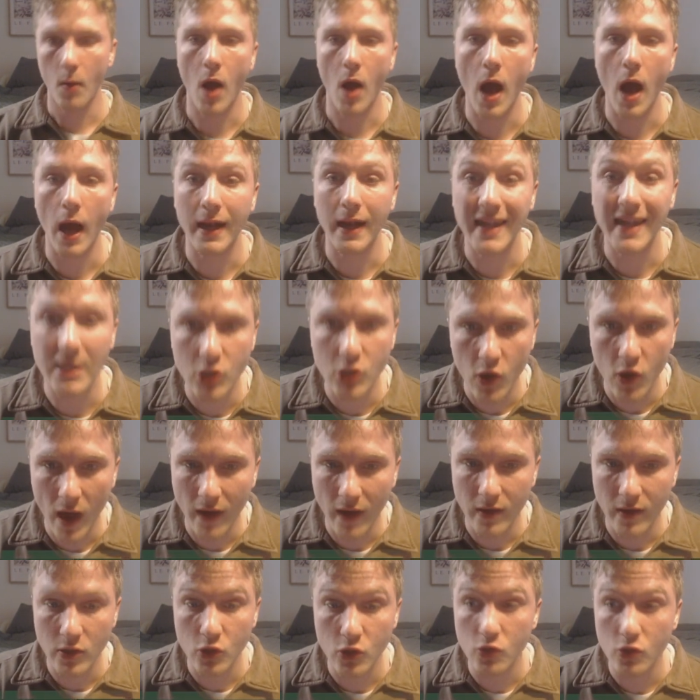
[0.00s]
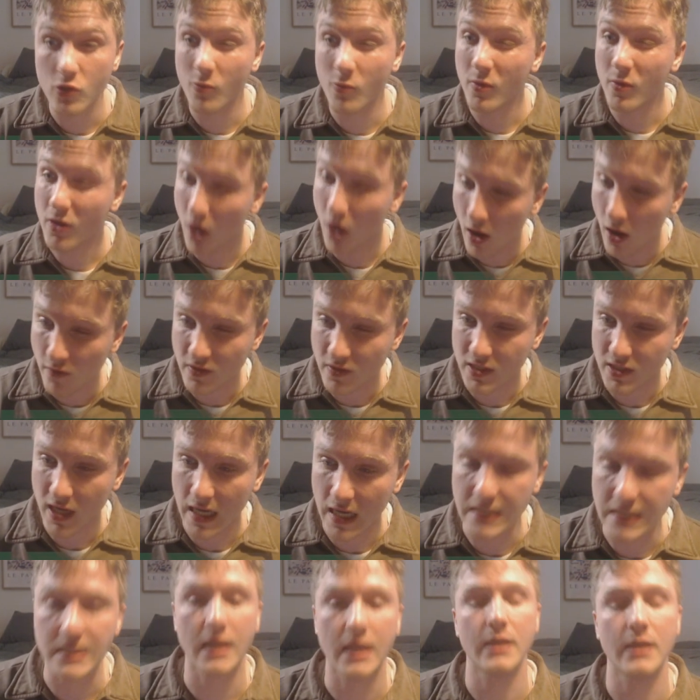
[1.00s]
Let's go out and do some live
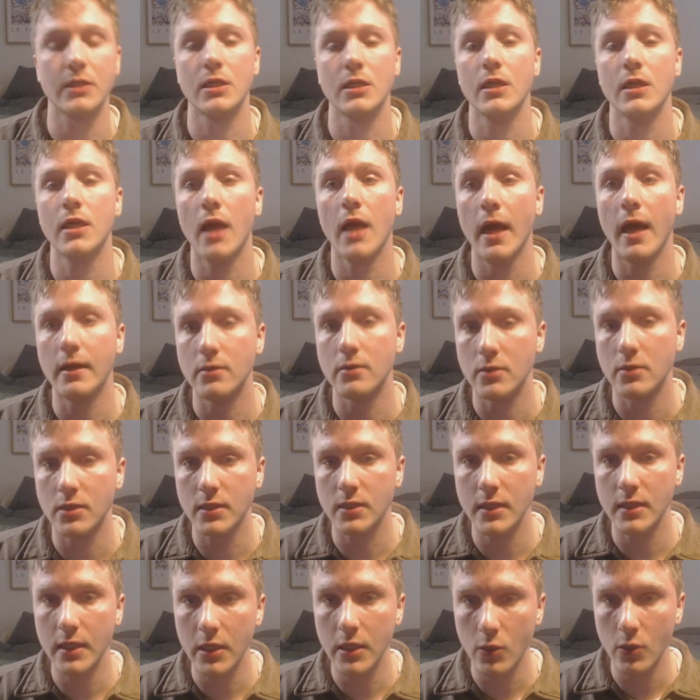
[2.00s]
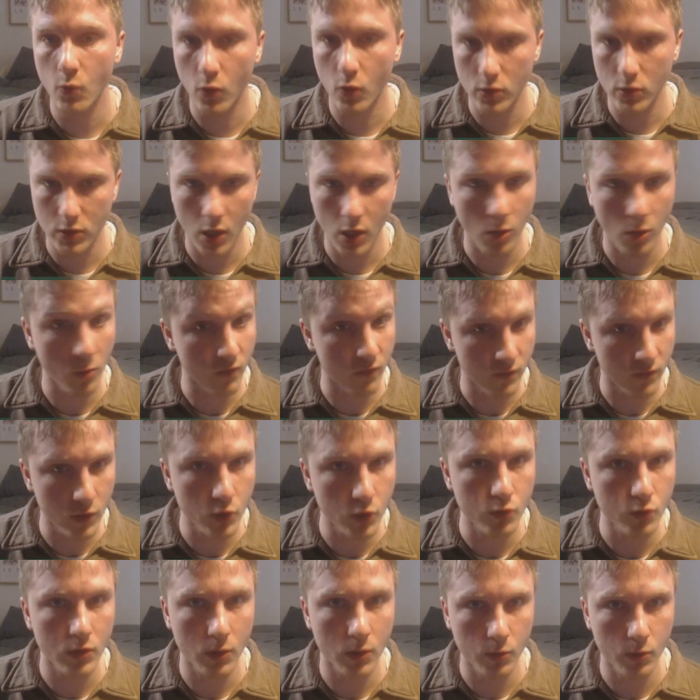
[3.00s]
attacks actually, and see what type of
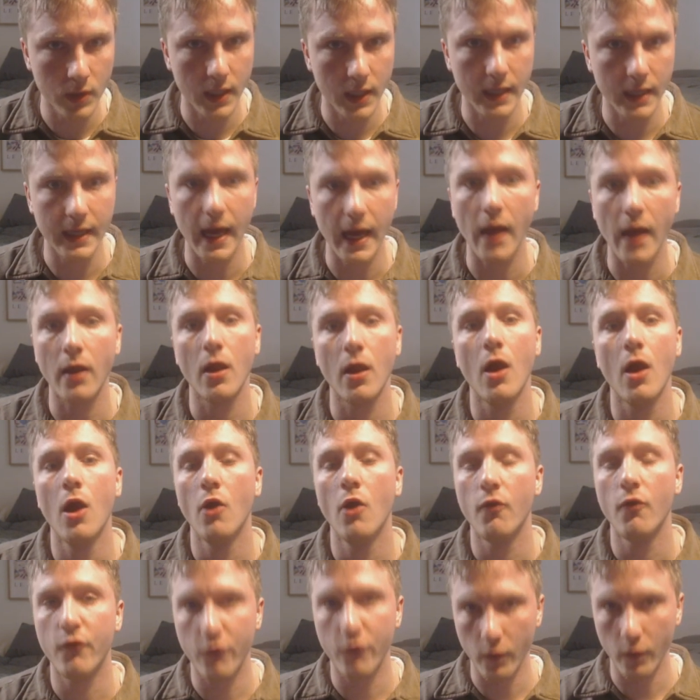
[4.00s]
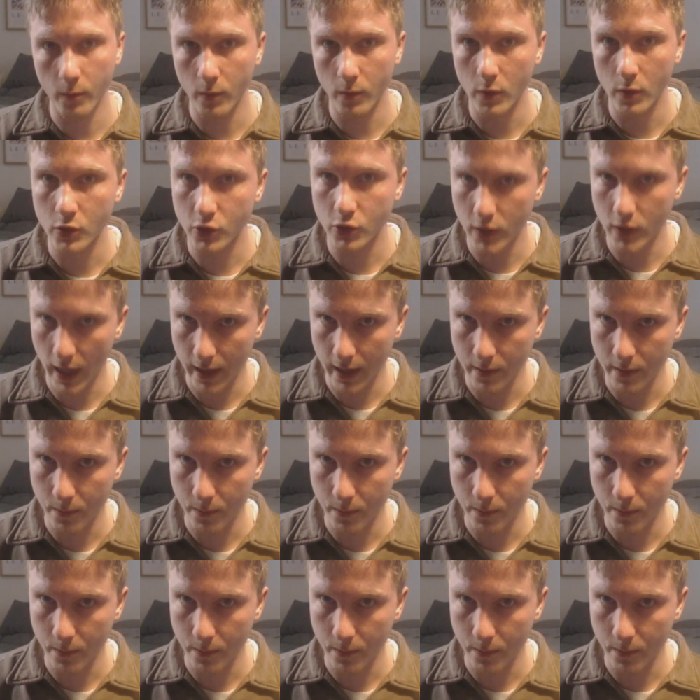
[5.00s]
loot that we can get from today.